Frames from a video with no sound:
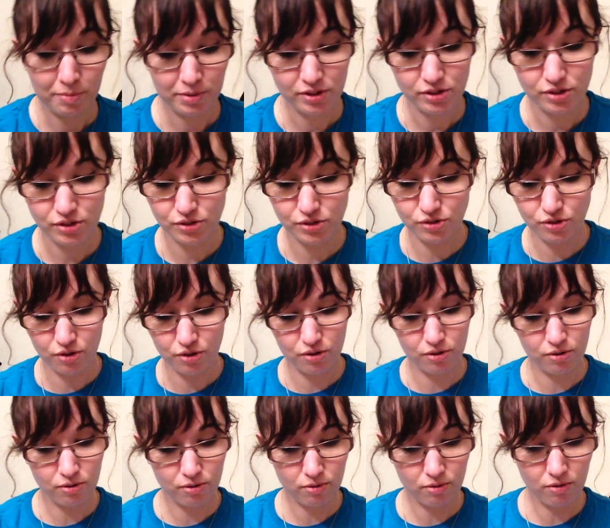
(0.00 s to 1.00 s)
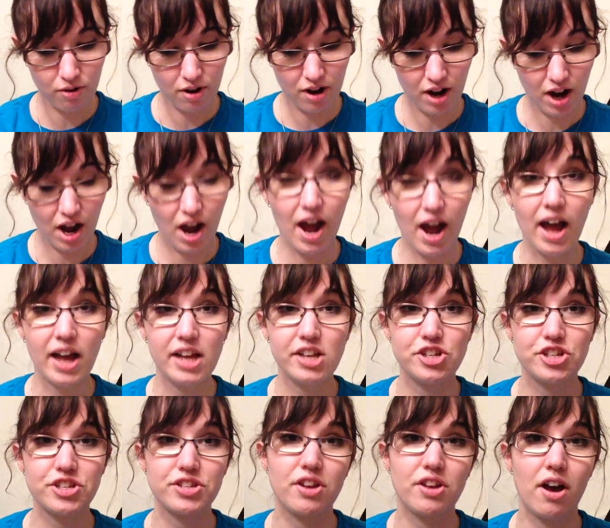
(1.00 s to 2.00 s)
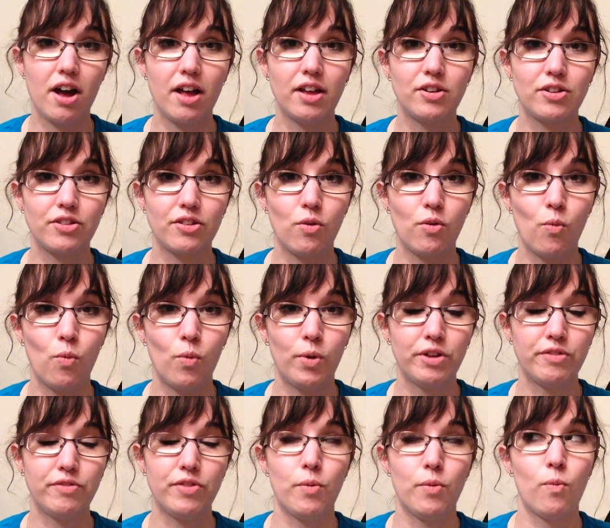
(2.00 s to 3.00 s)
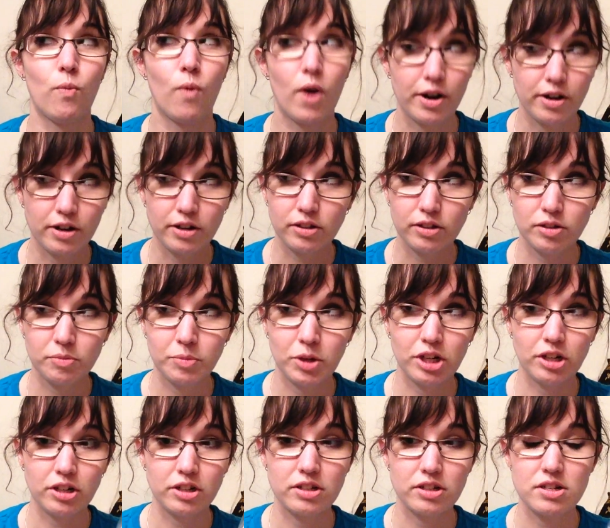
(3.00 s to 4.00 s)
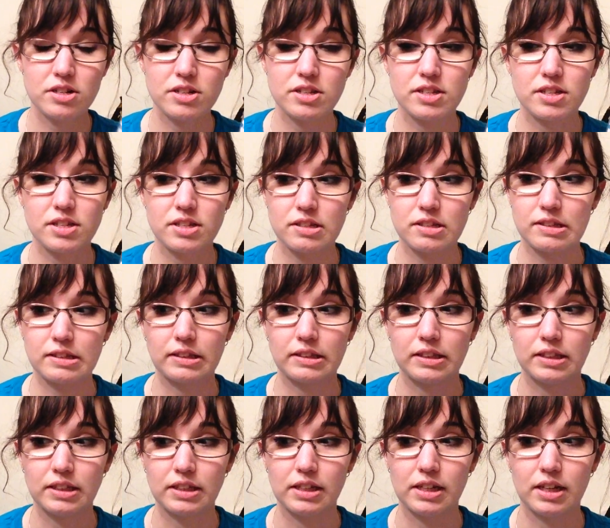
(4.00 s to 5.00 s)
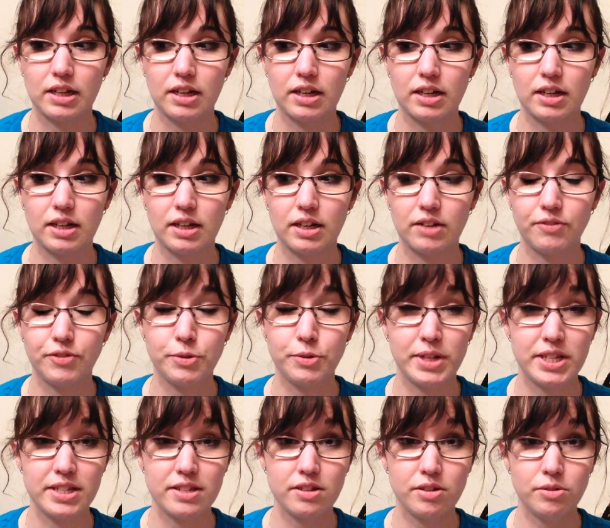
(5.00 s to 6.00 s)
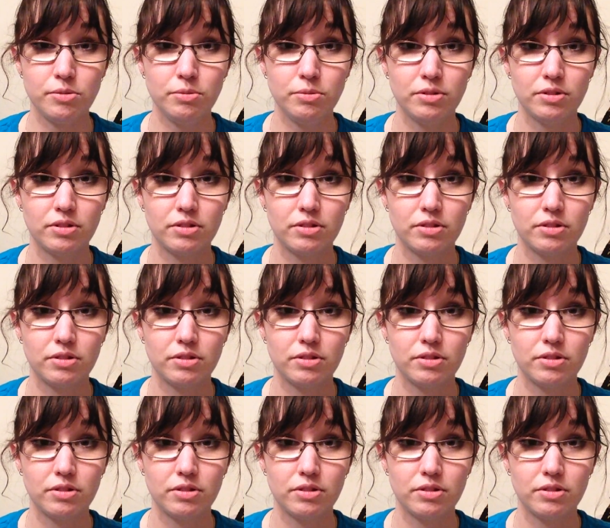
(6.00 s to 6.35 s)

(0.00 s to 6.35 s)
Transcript: So I just got one of the watercolor markers a few days ago.